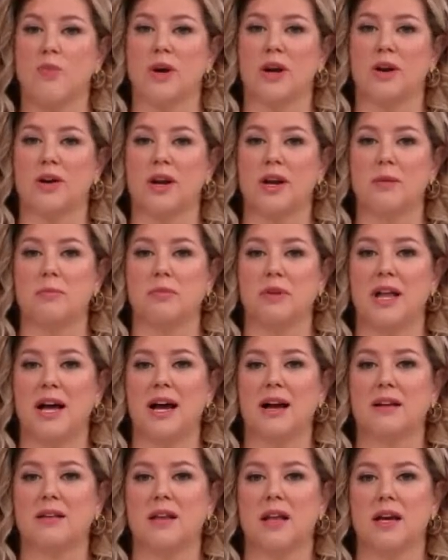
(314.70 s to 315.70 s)
to wear a
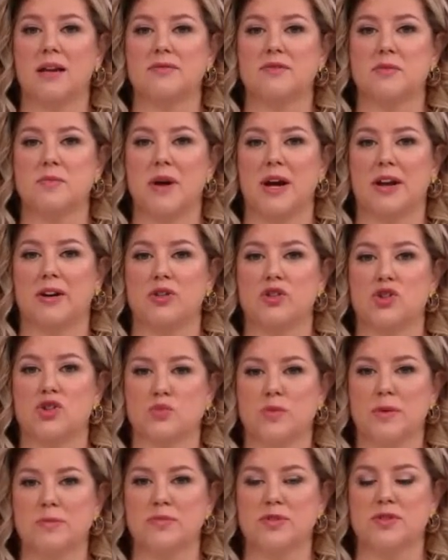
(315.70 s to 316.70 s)
Black Lives Matter
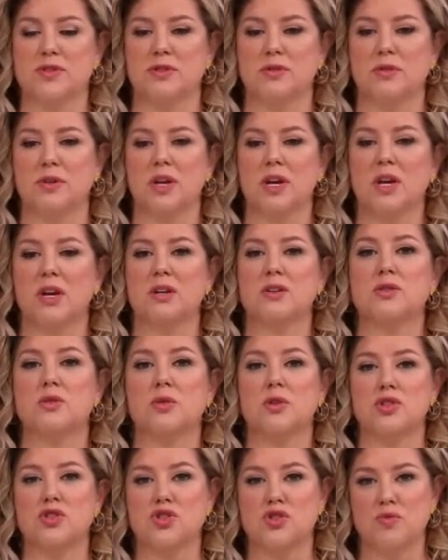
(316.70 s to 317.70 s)
swimsuit
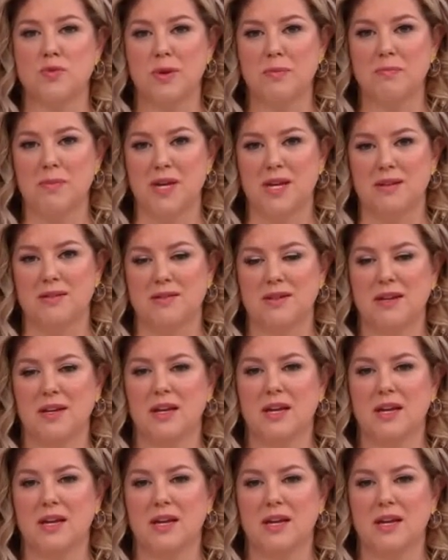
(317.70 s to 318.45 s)
to her swim meet,